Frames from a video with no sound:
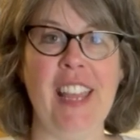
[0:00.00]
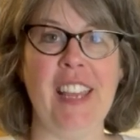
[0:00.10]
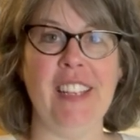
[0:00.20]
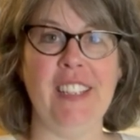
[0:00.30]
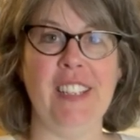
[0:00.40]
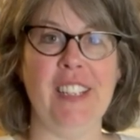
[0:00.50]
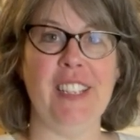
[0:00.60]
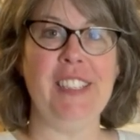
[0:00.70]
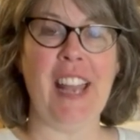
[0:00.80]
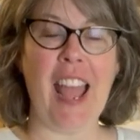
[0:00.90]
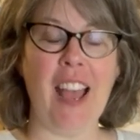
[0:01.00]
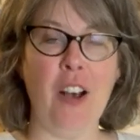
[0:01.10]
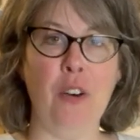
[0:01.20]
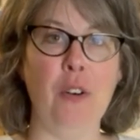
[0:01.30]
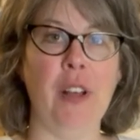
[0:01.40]
in
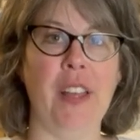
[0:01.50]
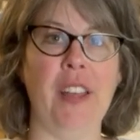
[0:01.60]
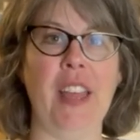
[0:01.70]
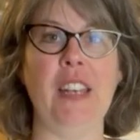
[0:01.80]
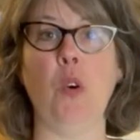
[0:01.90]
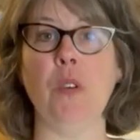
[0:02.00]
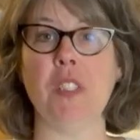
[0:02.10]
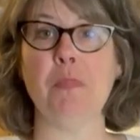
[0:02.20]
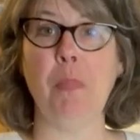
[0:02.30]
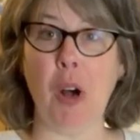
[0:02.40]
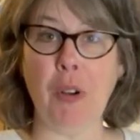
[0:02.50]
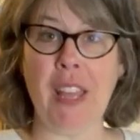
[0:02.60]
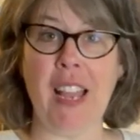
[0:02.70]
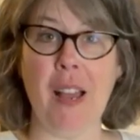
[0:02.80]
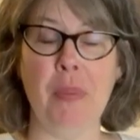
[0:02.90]
now and
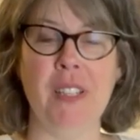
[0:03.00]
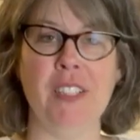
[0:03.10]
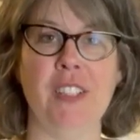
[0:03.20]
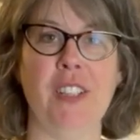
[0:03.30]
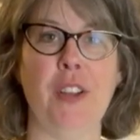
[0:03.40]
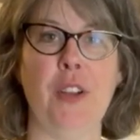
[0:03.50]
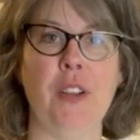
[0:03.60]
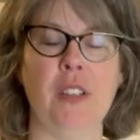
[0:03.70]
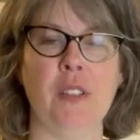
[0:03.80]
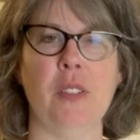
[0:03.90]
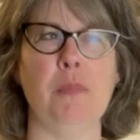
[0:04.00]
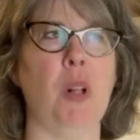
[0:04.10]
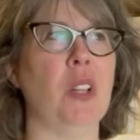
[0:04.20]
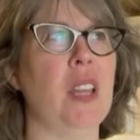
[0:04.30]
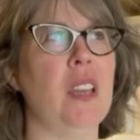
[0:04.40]
bulking up.
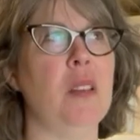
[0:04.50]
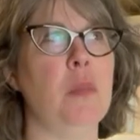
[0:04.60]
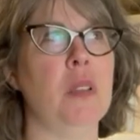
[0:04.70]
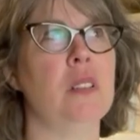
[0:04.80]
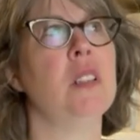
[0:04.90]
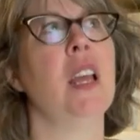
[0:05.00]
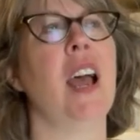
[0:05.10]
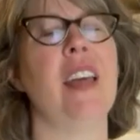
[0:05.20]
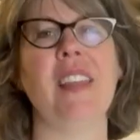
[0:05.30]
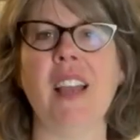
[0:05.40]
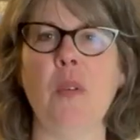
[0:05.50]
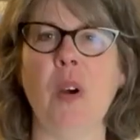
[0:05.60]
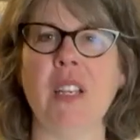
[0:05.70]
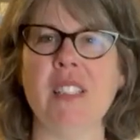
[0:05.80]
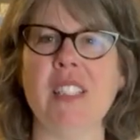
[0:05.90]
Bulking up? I think I
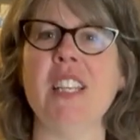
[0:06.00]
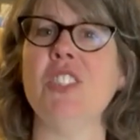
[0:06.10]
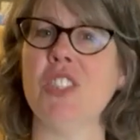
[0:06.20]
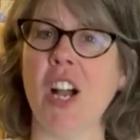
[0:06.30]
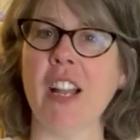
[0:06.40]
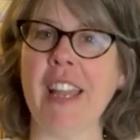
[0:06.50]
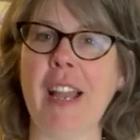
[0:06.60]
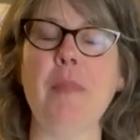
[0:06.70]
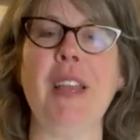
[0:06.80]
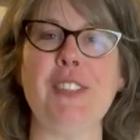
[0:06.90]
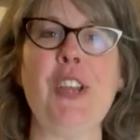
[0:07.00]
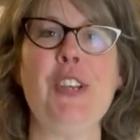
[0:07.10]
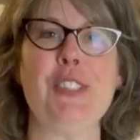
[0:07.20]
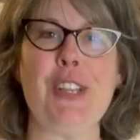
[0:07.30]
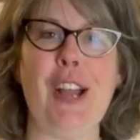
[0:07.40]
want to say stocking up. Yes,
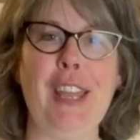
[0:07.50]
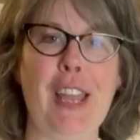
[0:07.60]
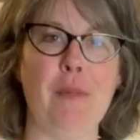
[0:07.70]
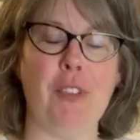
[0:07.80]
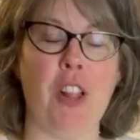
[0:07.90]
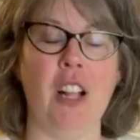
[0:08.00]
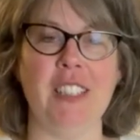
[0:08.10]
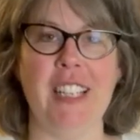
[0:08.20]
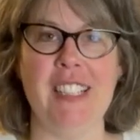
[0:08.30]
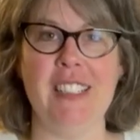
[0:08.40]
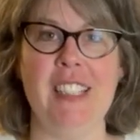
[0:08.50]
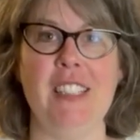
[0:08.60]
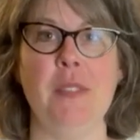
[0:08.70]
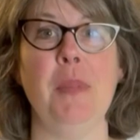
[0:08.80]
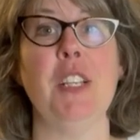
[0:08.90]
stocking up for the holiday
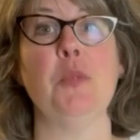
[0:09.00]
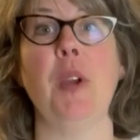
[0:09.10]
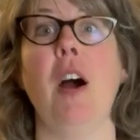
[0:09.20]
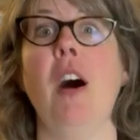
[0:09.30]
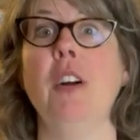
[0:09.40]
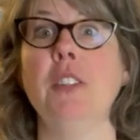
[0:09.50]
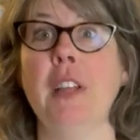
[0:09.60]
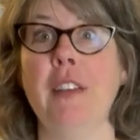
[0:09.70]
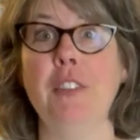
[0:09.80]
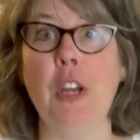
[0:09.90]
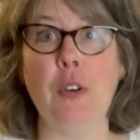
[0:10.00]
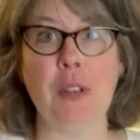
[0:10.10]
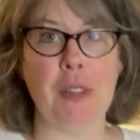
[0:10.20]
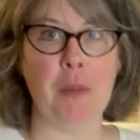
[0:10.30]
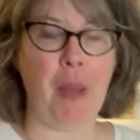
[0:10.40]
season because we all have
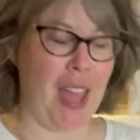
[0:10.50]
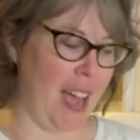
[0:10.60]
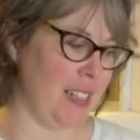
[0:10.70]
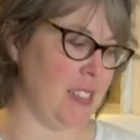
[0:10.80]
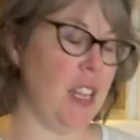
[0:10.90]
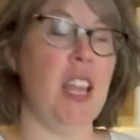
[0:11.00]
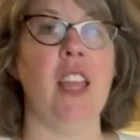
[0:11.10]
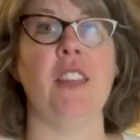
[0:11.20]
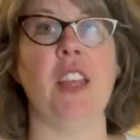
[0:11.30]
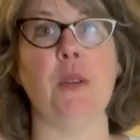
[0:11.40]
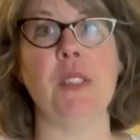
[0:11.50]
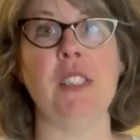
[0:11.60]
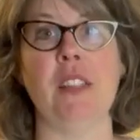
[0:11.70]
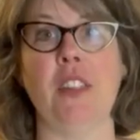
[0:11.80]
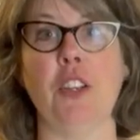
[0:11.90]
known in the past there was
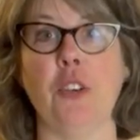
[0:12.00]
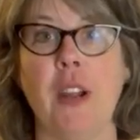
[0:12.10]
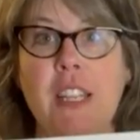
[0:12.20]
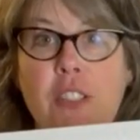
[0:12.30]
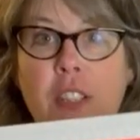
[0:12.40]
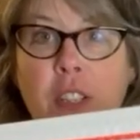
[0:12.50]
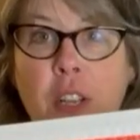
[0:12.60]
the great